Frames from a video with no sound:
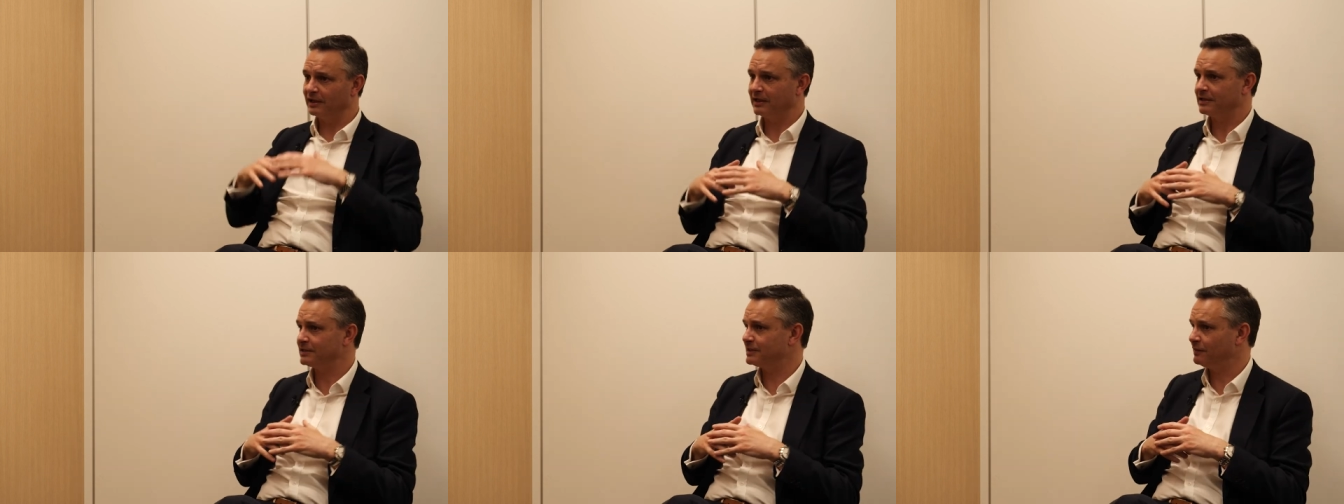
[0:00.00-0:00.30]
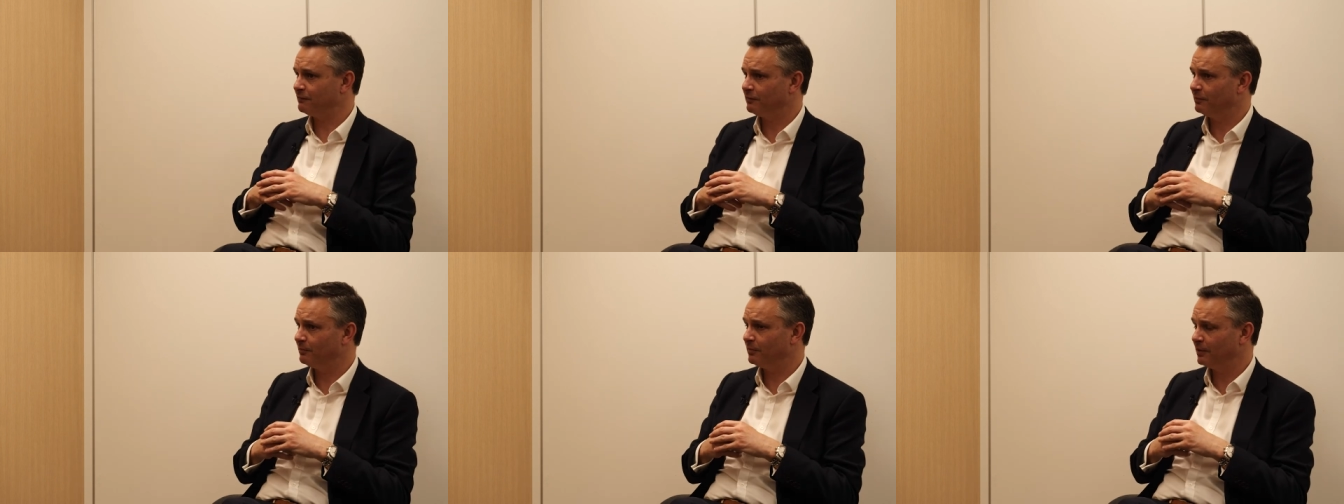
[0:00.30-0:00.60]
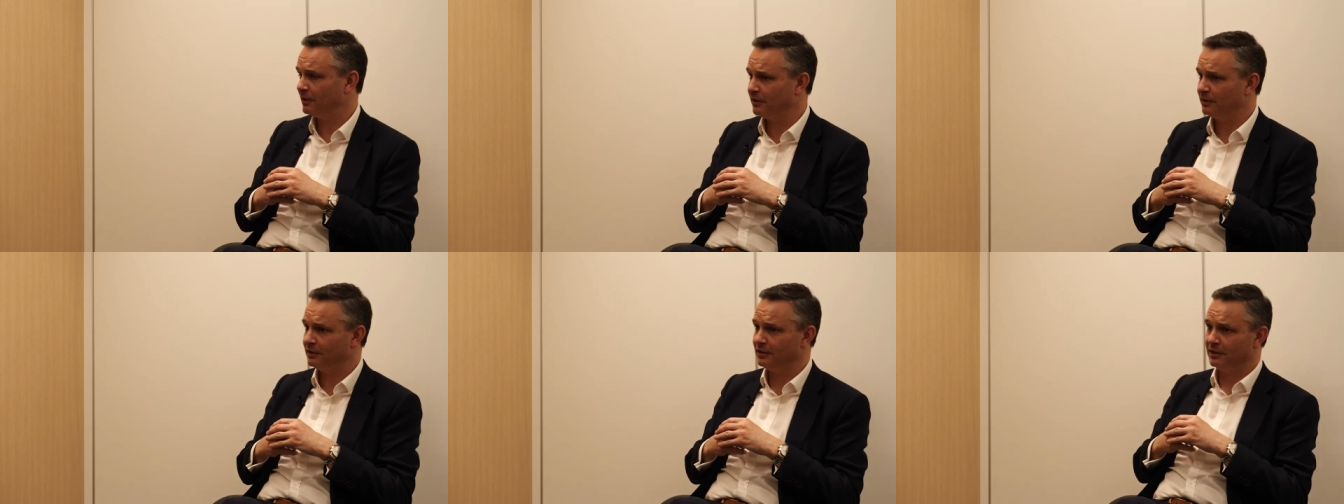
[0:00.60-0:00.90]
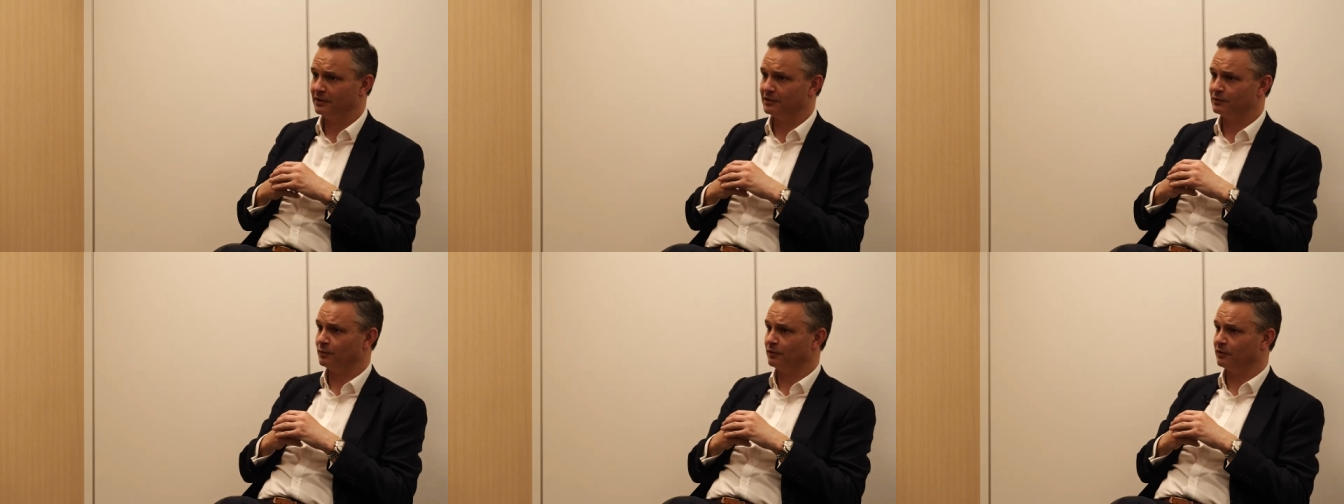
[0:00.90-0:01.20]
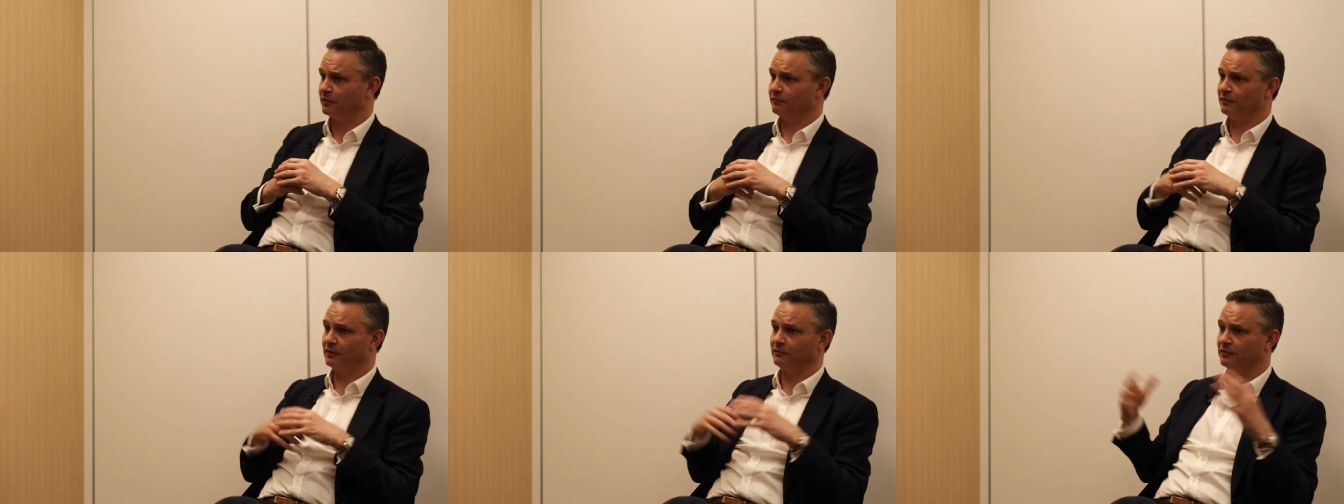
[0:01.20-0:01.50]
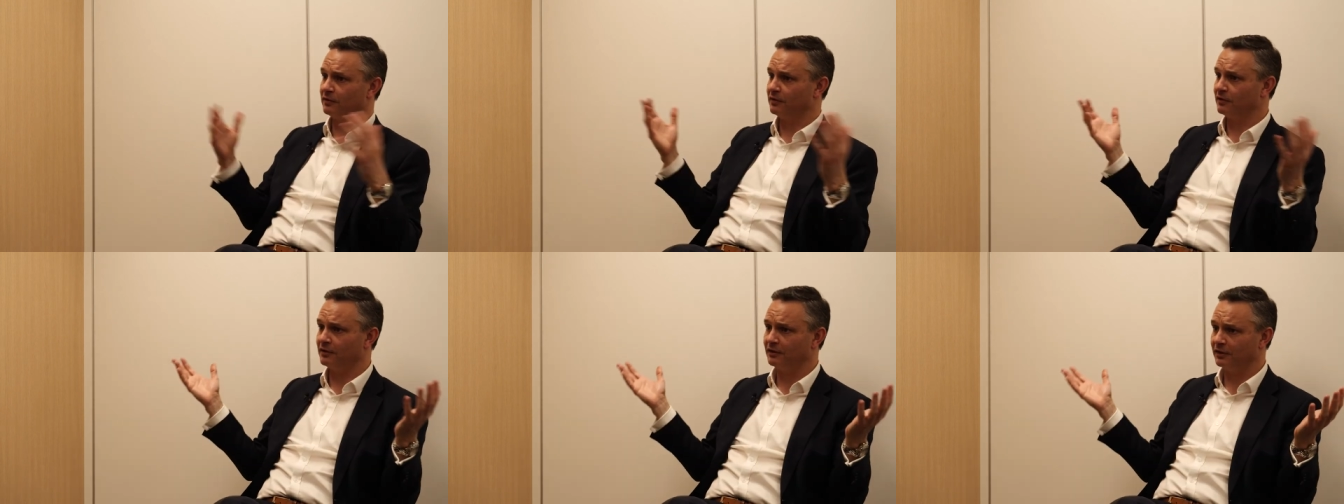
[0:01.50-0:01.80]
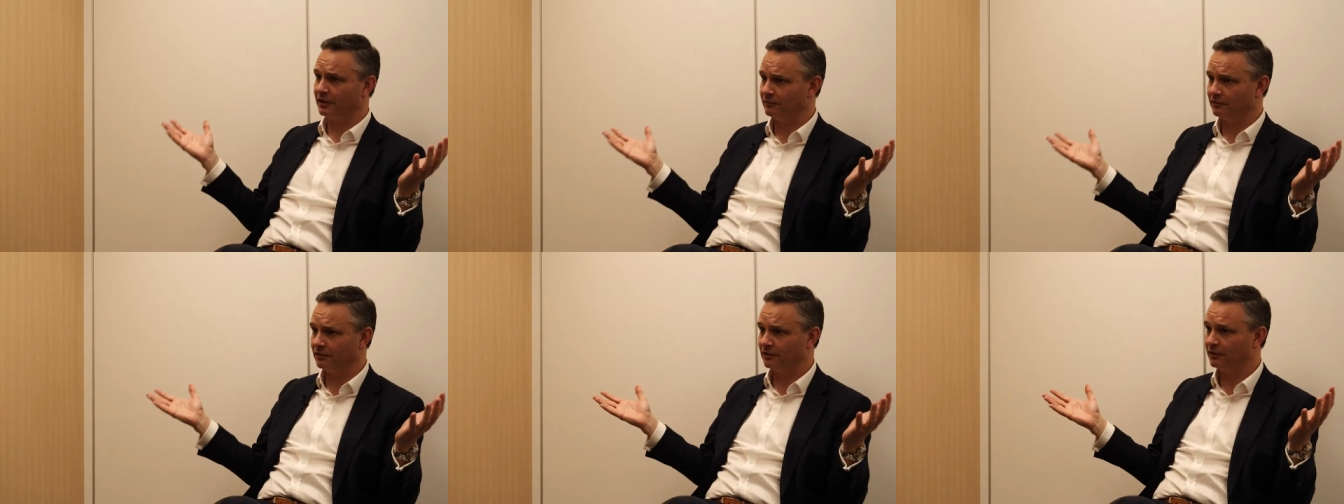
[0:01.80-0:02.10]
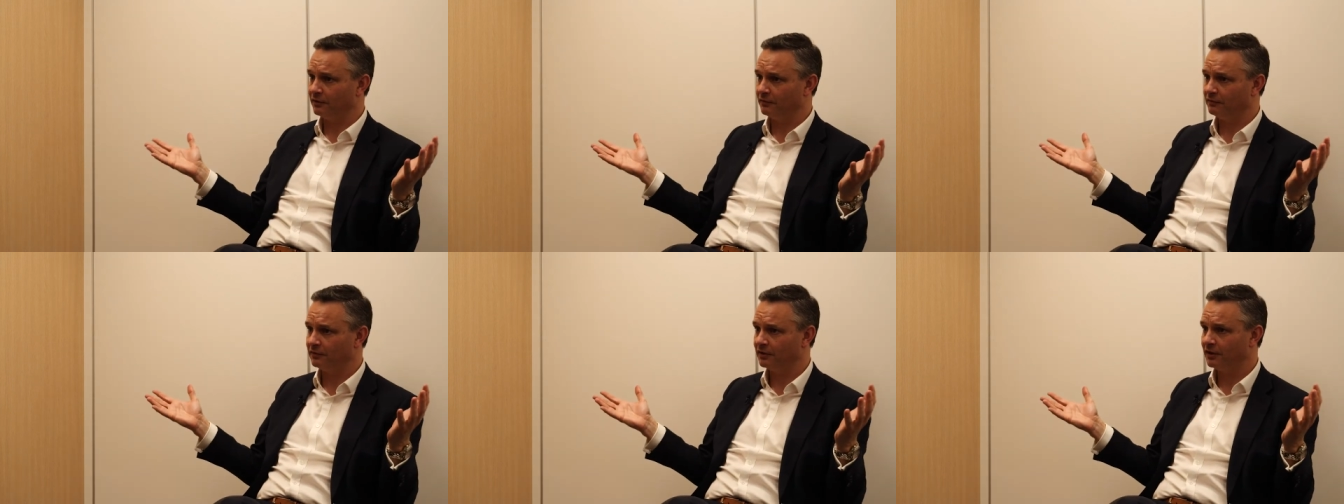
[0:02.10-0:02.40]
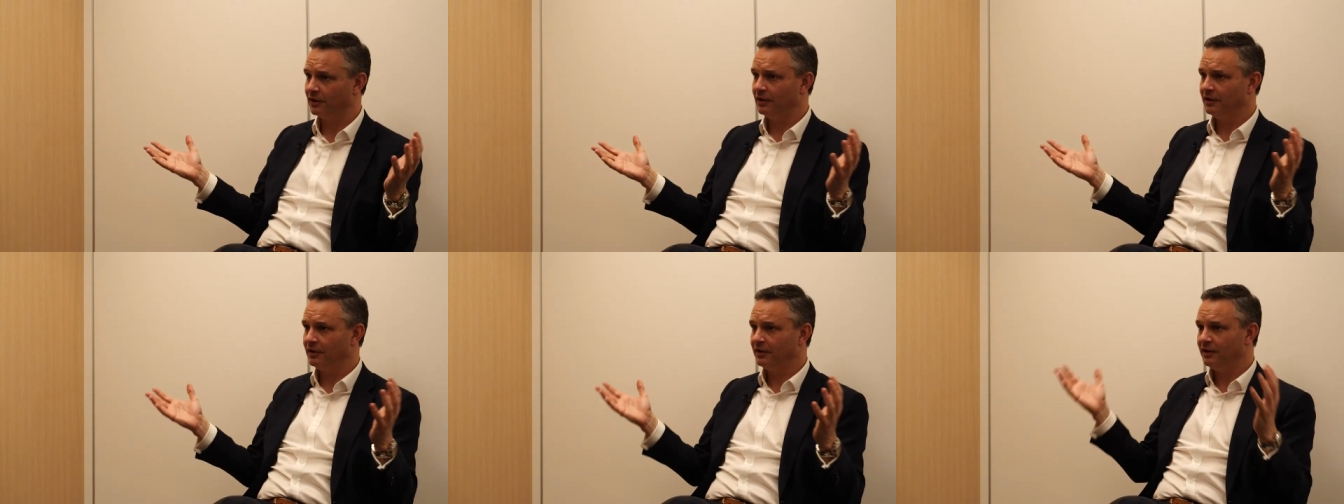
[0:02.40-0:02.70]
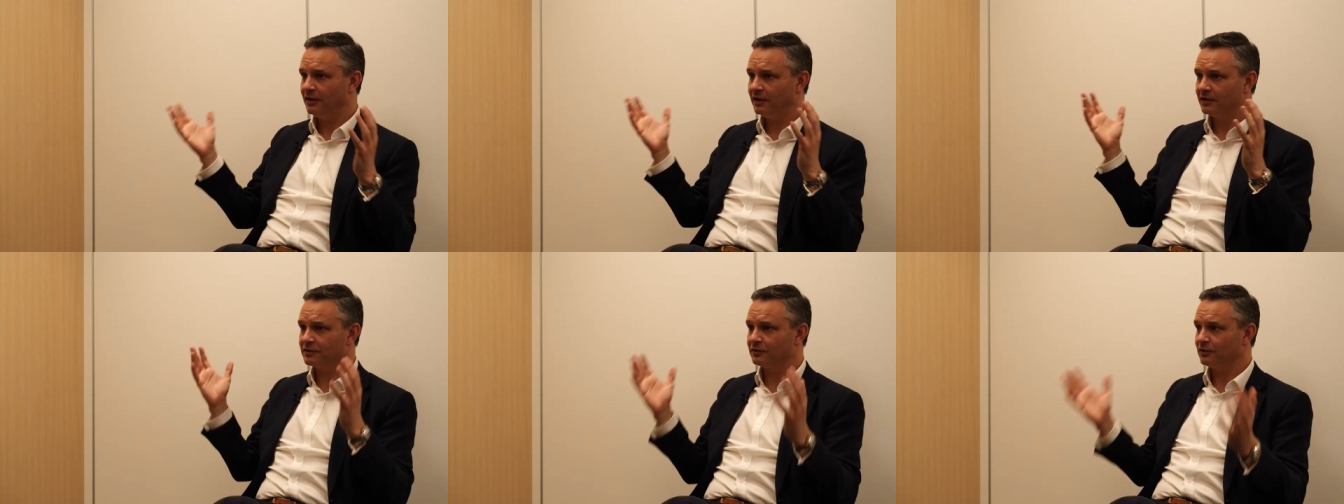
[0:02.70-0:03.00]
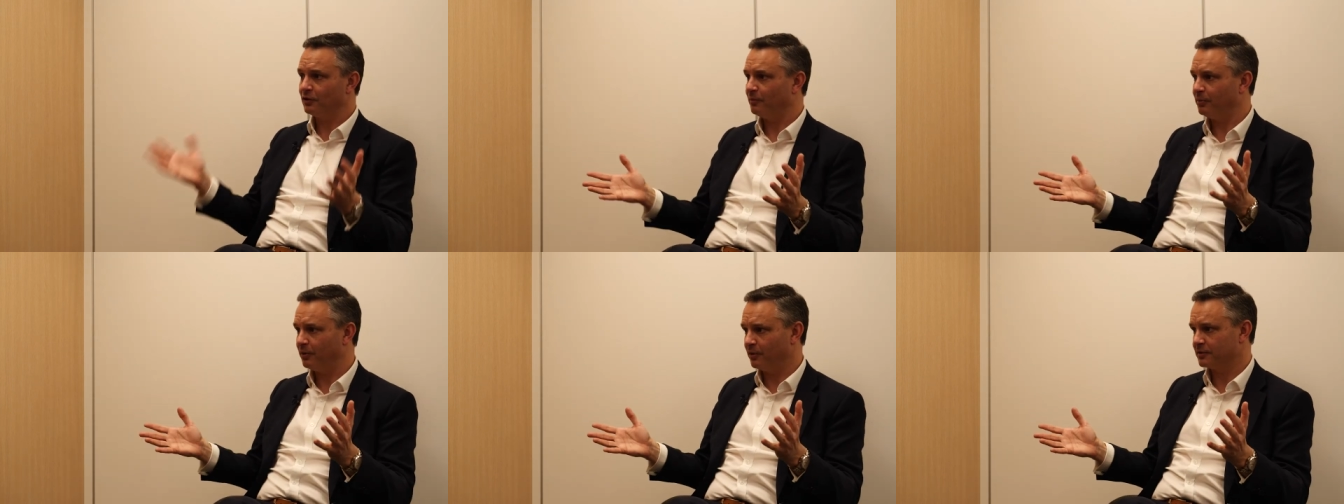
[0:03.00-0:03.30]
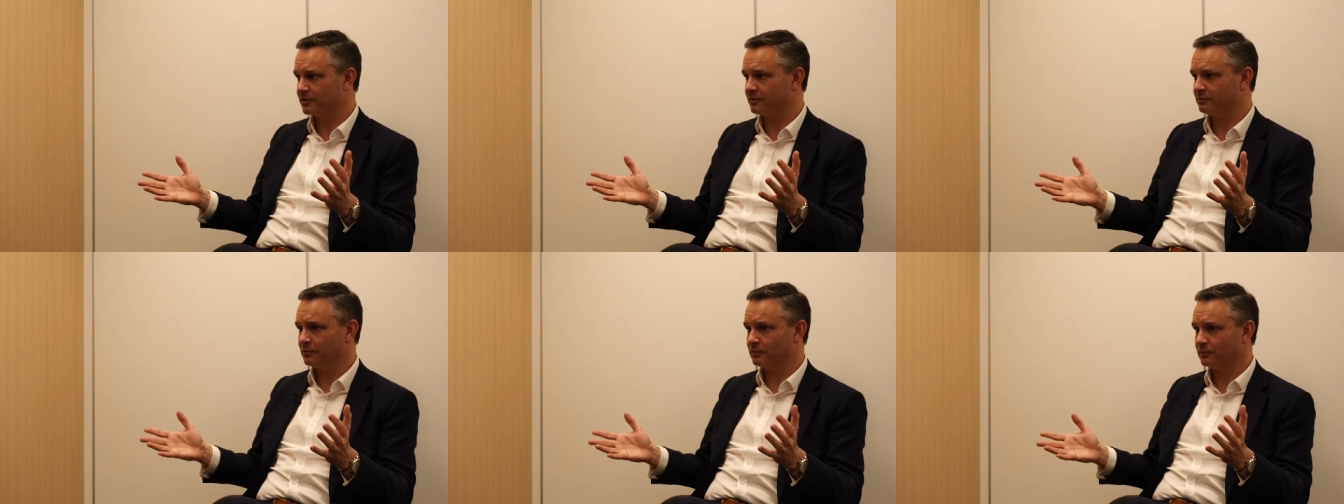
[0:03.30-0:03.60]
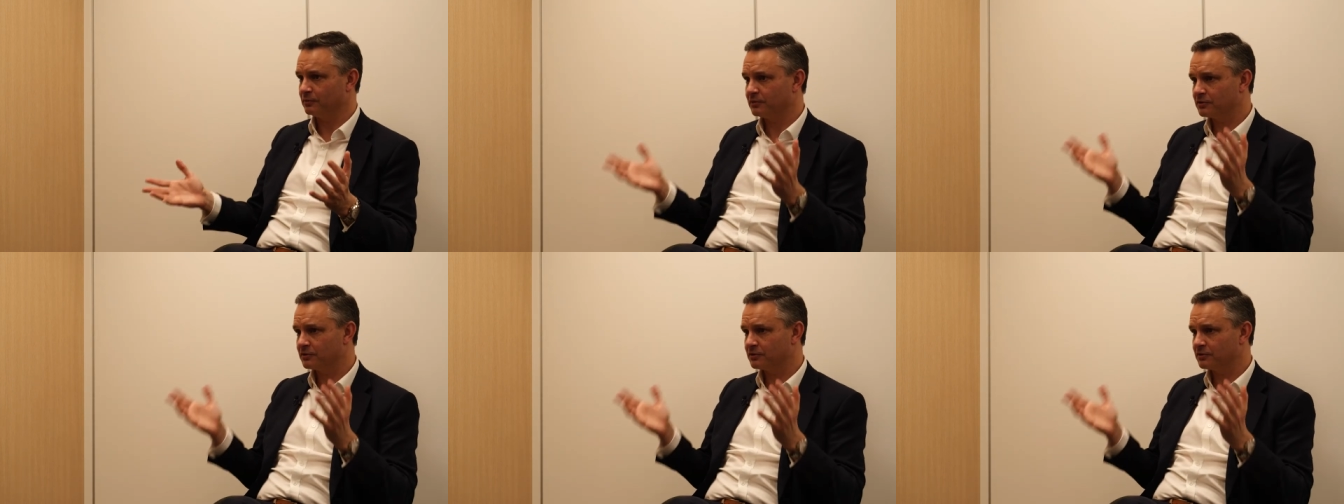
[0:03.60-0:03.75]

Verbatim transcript: last 7 billion years worth of everything that ever lived. It's not possible.